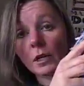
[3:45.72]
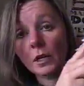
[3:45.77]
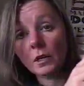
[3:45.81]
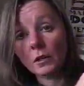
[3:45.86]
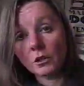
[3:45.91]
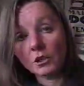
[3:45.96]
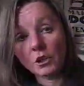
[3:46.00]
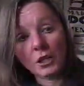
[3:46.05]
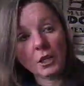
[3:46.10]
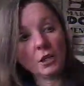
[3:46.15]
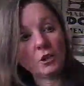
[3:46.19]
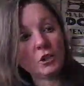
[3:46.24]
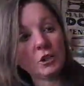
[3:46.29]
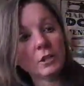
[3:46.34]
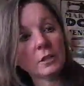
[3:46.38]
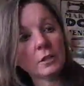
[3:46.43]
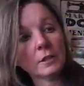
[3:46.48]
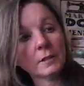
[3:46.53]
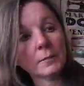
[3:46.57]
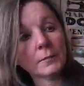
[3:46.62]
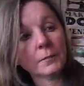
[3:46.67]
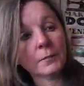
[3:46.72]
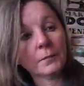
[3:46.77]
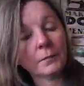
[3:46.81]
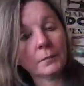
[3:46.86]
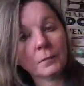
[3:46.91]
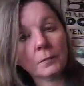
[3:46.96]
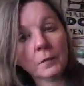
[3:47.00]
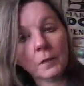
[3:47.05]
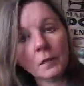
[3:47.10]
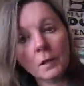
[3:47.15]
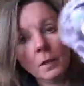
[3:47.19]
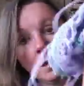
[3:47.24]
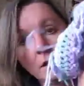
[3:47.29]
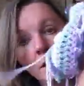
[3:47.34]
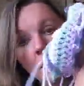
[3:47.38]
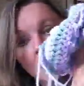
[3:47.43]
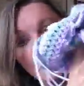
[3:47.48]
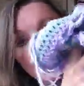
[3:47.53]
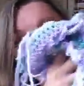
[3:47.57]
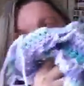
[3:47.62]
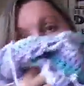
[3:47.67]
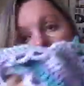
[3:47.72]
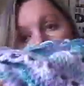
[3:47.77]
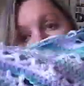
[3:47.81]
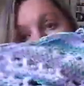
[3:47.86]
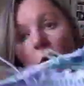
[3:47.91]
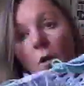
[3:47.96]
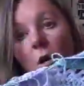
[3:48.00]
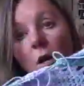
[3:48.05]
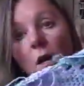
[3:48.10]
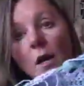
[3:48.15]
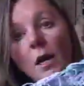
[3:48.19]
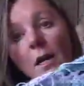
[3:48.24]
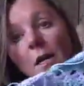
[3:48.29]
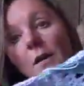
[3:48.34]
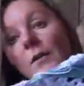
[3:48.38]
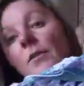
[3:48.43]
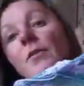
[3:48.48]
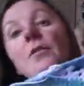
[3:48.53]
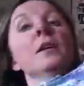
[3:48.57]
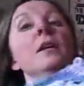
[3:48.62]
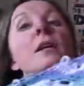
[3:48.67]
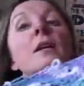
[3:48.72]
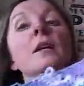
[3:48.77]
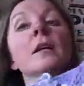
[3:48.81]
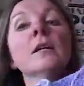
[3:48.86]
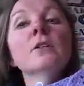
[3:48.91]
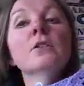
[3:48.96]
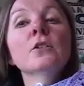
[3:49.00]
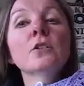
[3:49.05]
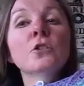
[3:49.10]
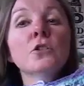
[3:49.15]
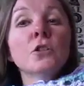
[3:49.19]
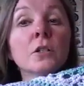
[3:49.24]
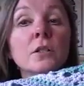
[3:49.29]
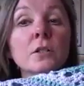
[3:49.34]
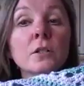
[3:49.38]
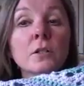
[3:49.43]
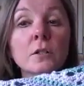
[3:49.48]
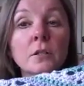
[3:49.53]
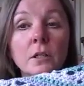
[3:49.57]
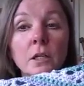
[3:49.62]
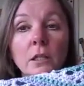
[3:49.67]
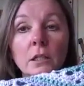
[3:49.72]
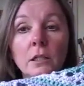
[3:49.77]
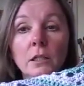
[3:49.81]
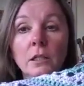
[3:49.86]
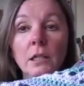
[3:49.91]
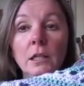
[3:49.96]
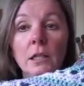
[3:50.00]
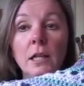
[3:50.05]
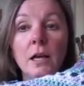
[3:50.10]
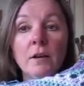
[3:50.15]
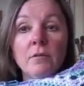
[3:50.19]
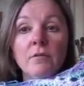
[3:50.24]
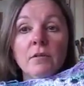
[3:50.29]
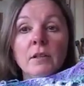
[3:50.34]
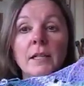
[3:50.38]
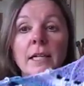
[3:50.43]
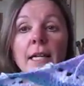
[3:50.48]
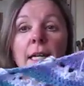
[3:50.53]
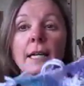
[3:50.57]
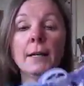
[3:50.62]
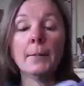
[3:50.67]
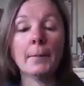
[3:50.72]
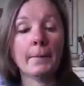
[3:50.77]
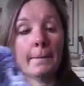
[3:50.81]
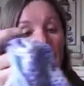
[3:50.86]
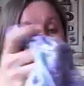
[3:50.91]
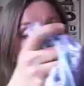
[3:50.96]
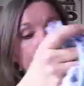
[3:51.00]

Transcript: the color changes. So I think it's just lovely.